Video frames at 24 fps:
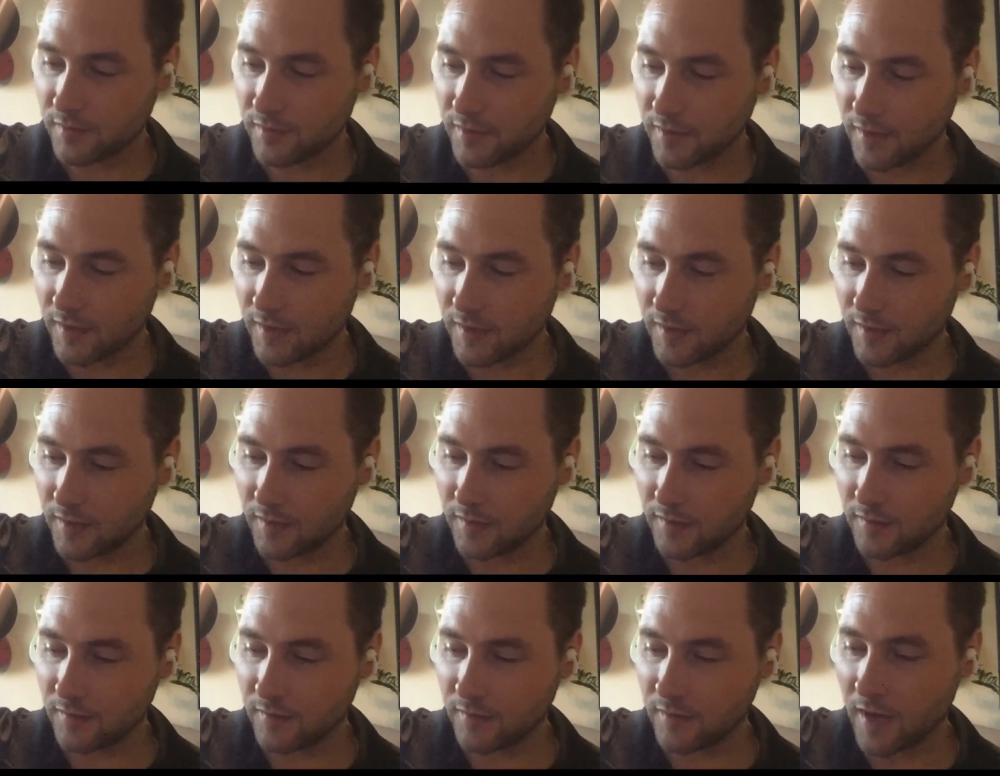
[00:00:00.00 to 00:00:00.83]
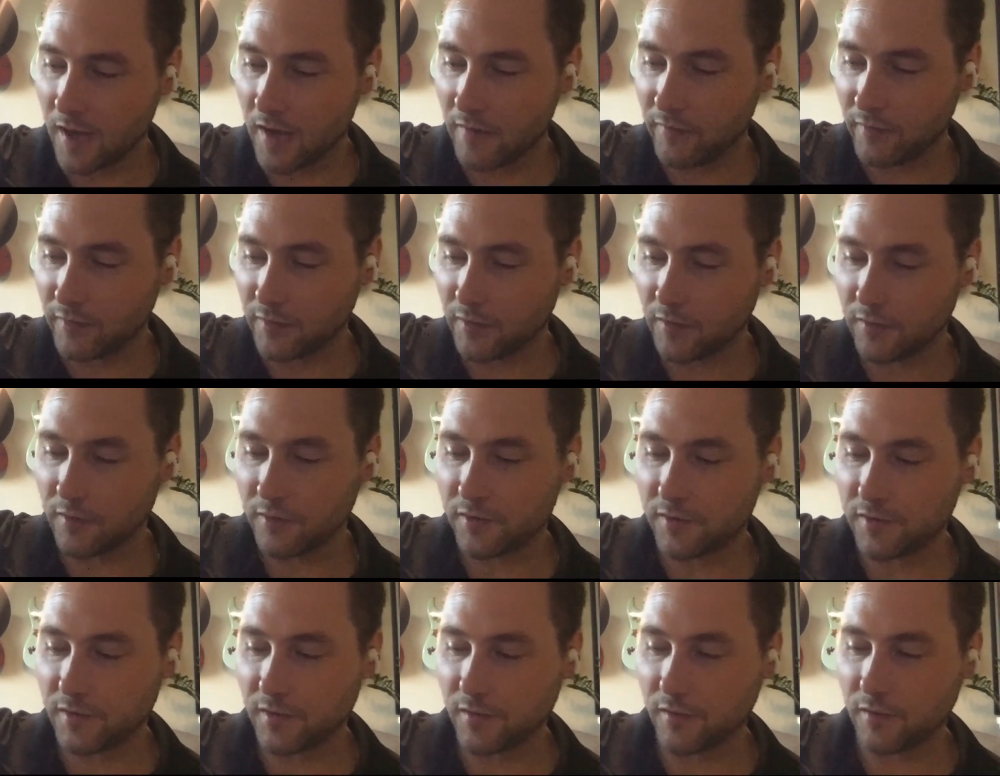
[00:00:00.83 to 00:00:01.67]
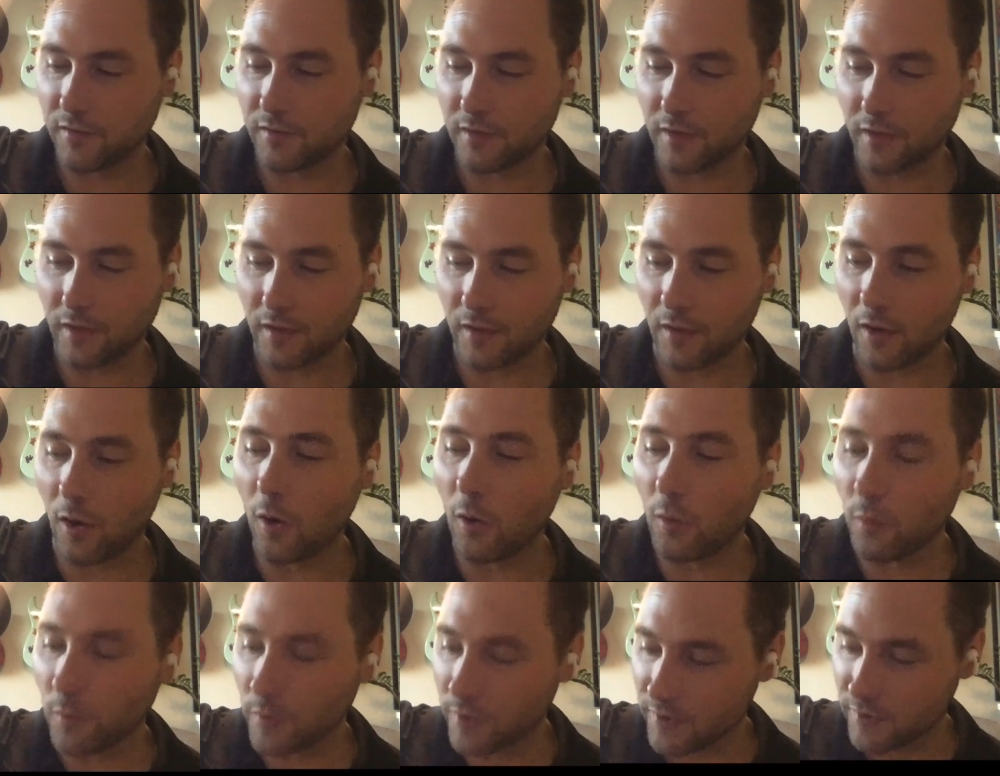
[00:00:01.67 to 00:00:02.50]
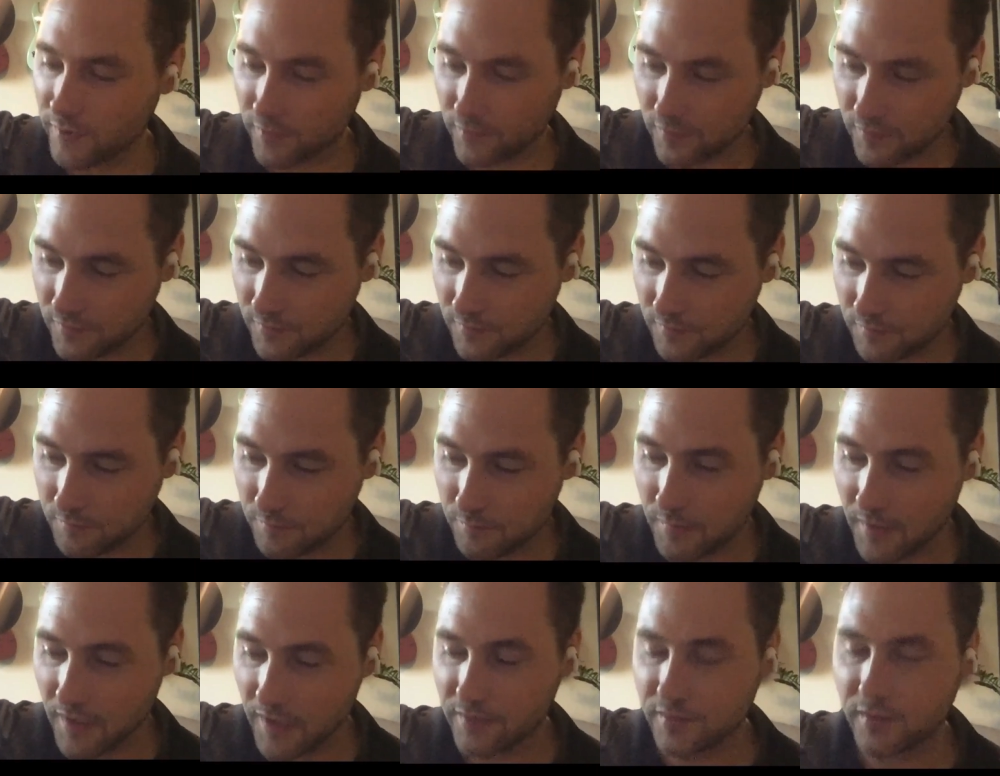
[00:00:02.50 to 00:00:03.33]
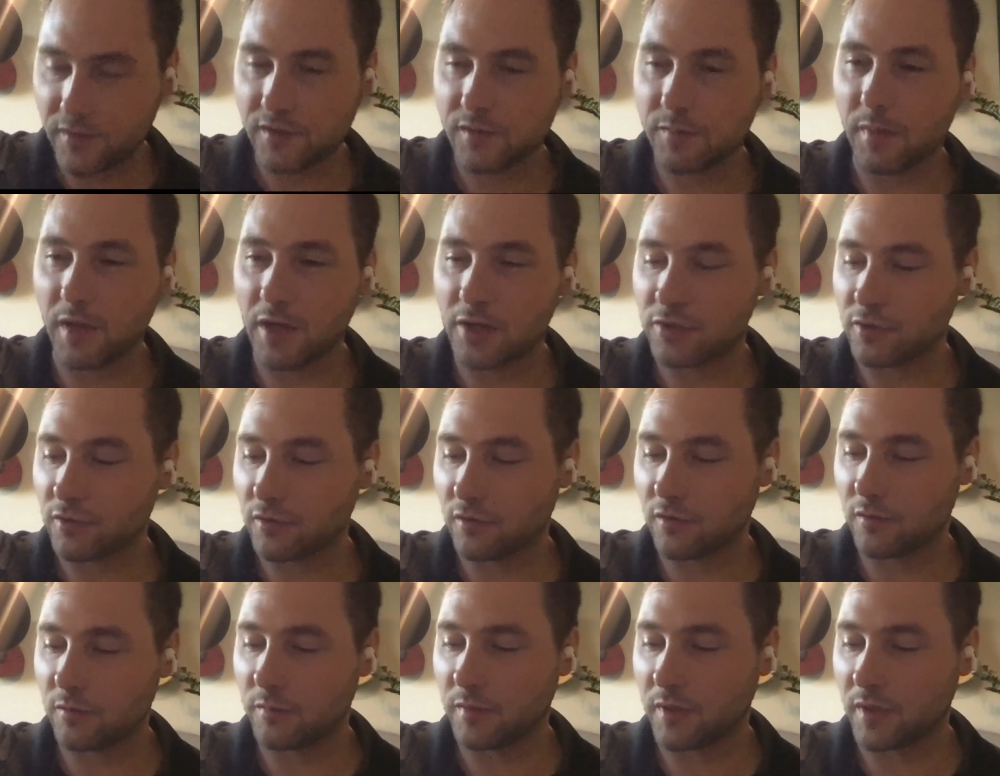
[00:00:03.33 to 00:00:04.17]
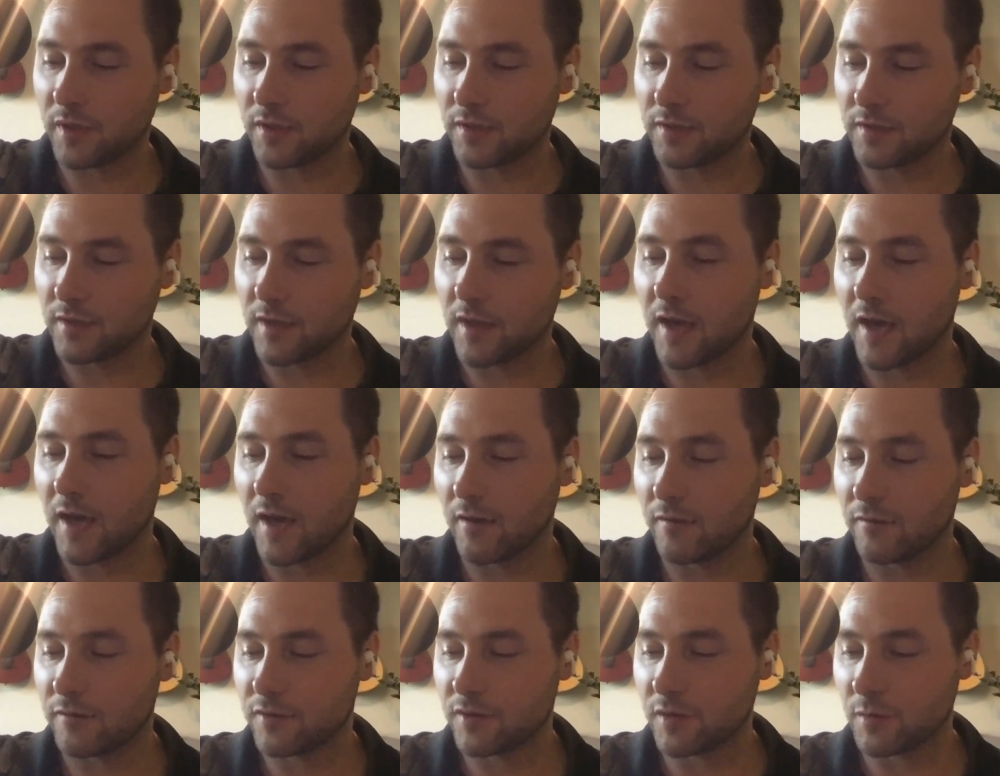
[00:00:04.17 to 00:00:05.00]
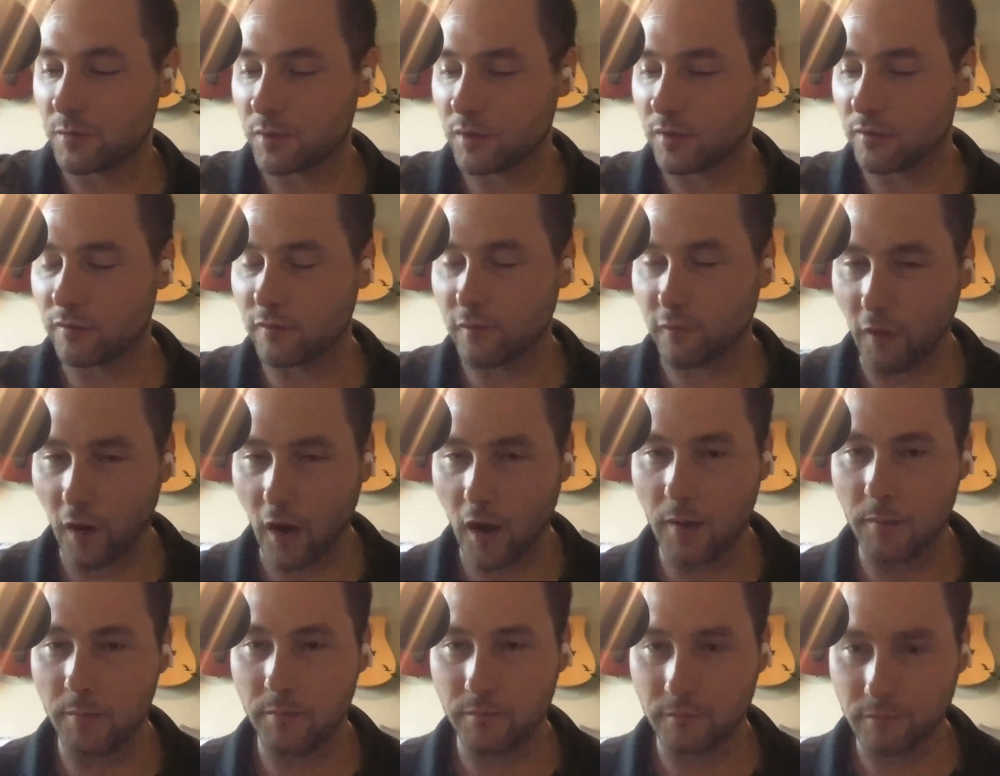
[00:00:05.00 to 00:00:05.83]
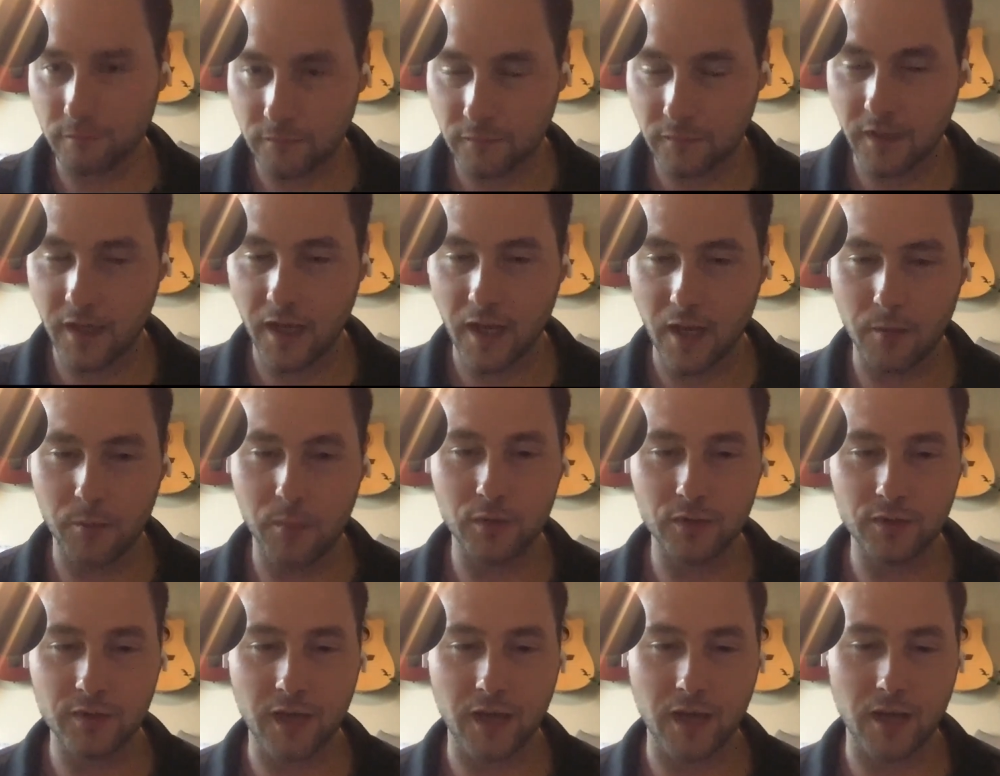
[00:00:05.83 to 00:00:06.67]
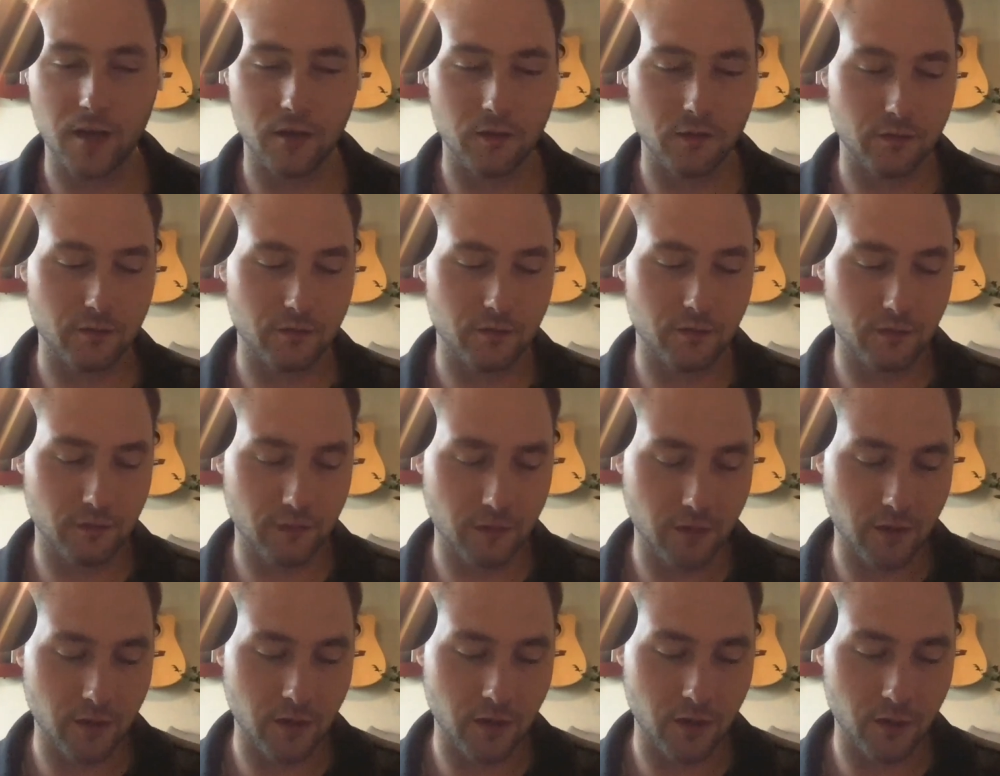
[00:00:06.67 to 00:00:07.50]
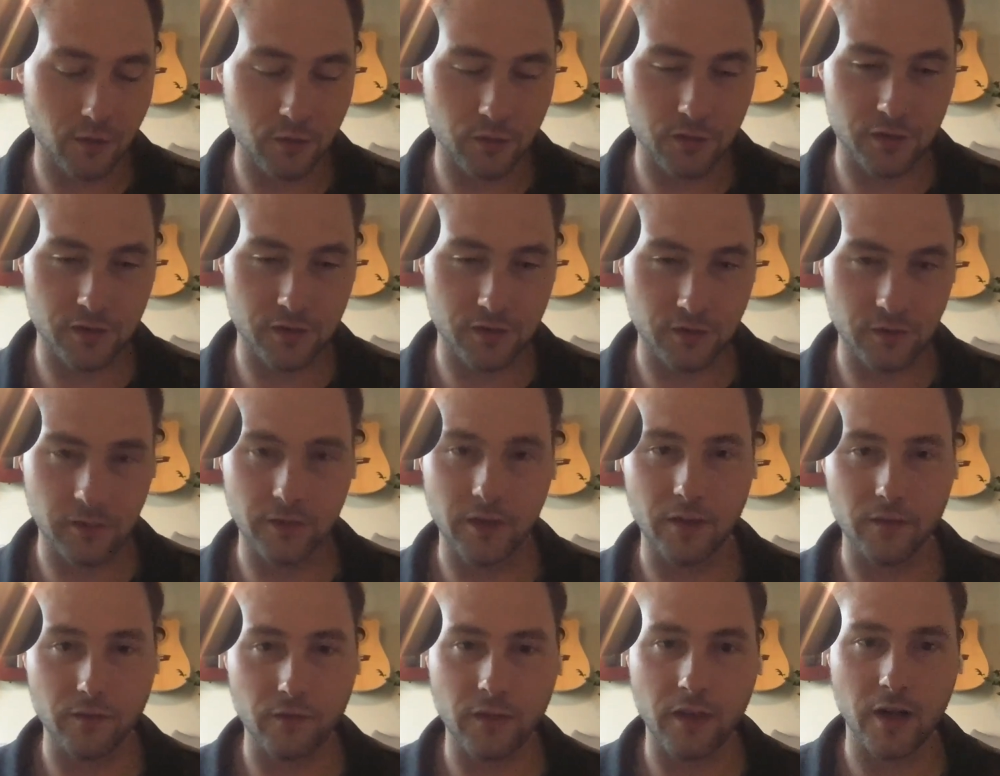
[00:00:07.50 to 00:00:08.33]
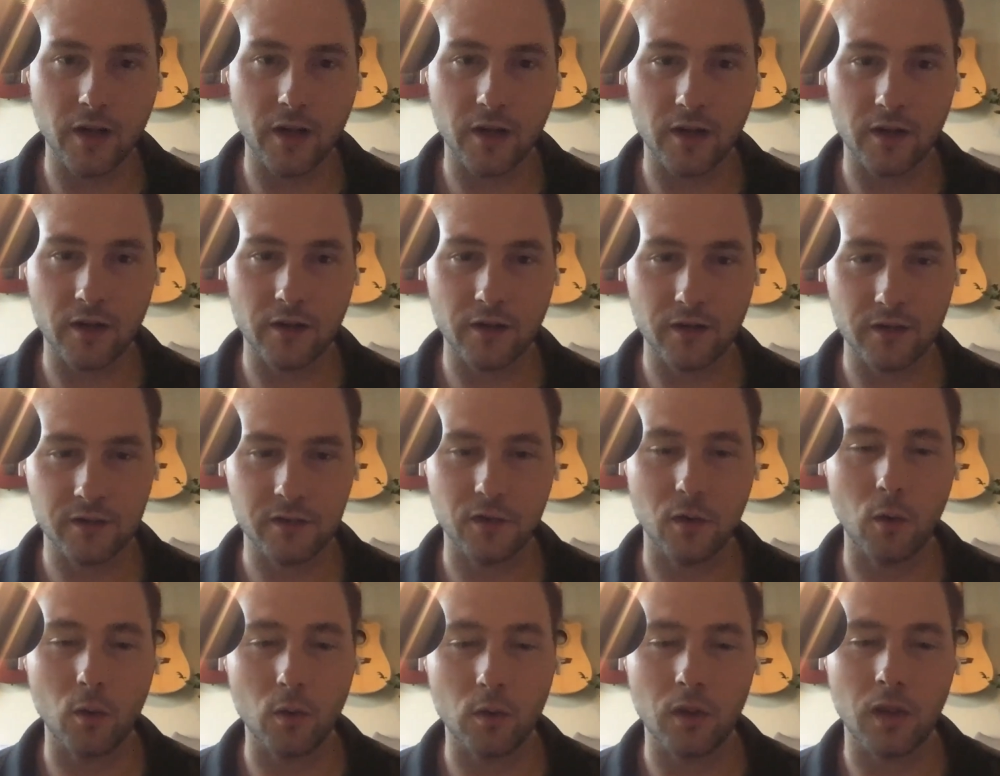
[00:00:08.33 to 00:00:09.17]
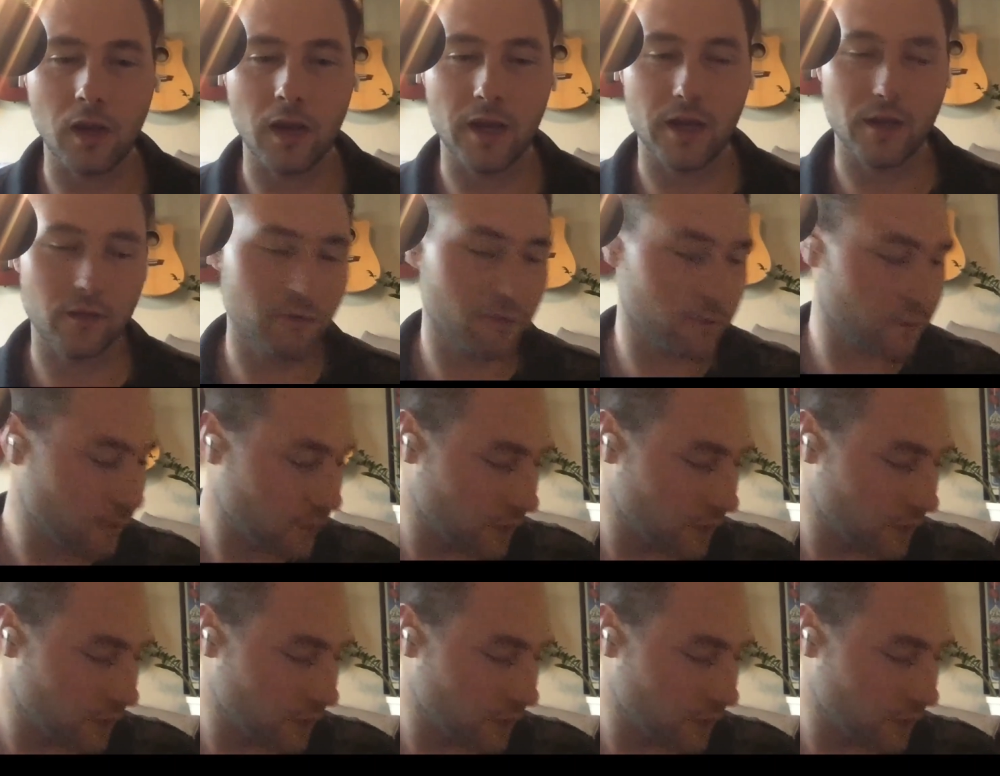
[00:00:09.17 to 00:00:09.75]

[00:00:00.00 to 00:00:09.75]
And having their distiller there always makes it special. But to have someone from Campbelltown who's lived there his whole life